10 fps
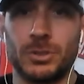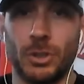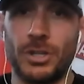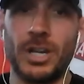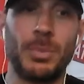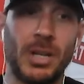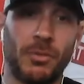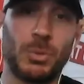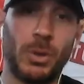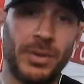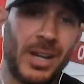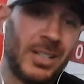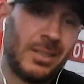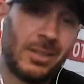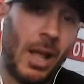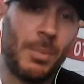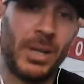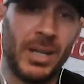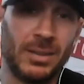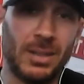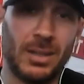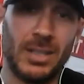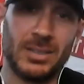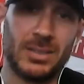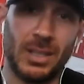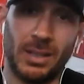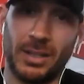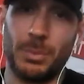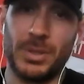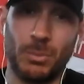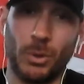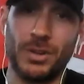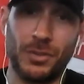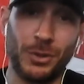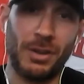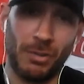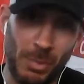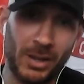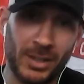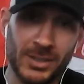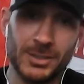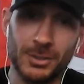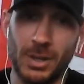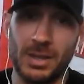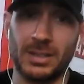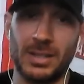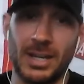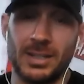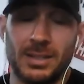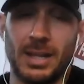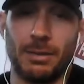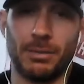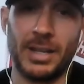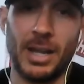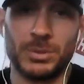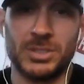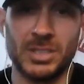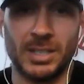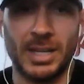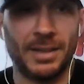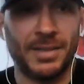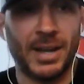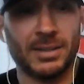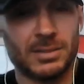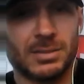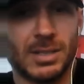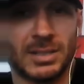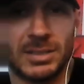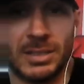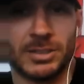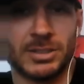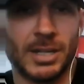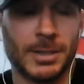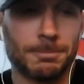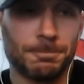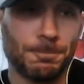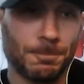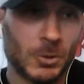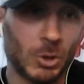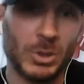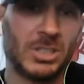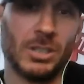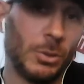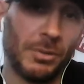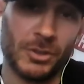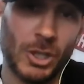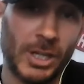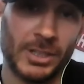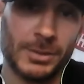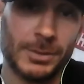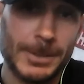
So you got to be comfortable on the ice, and climbing it is a little bit more difficult than rappelling. So I think that that really helps to add that skill set in. So we still do it for training.